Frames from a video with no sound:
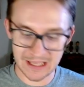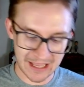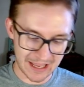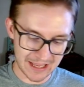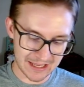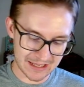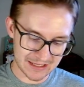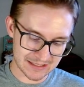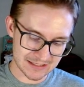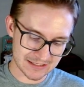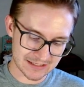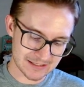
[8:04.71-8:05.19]

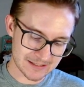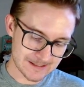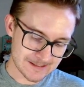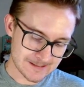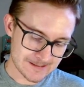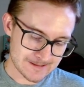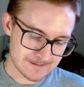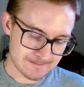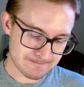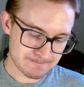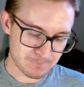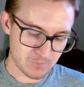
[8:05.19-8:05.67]
And
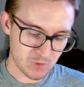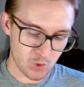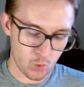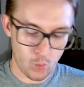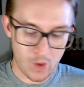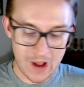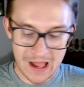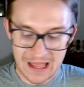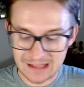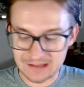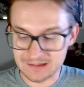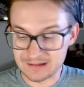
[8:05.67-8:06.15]

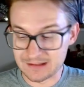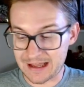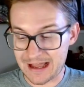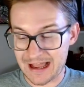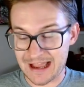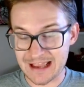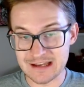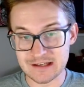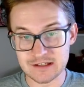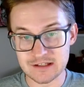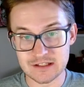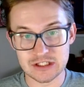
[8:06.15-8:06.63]
while
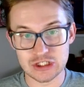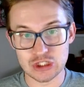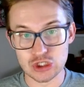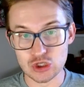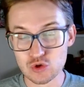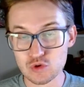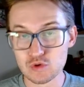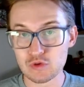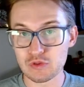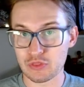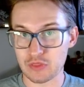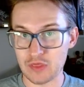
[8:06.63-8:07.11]
I
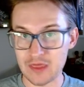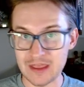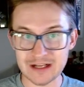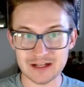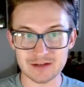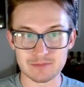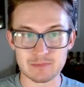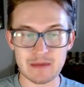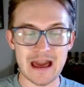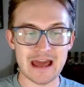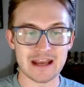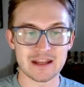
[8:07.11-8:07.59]
do think
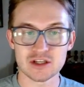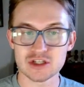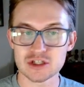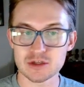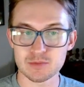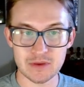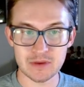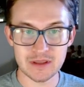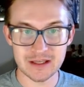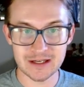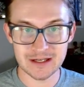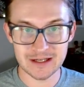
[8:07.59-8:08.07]
Matt
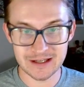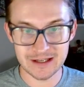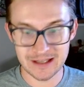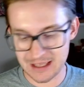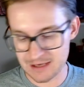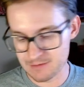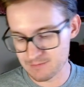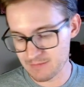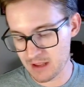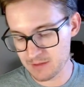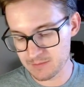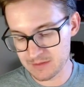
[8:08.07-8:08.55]
Ishbia
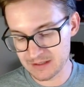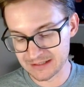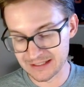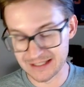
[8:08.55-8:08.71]
and maybe,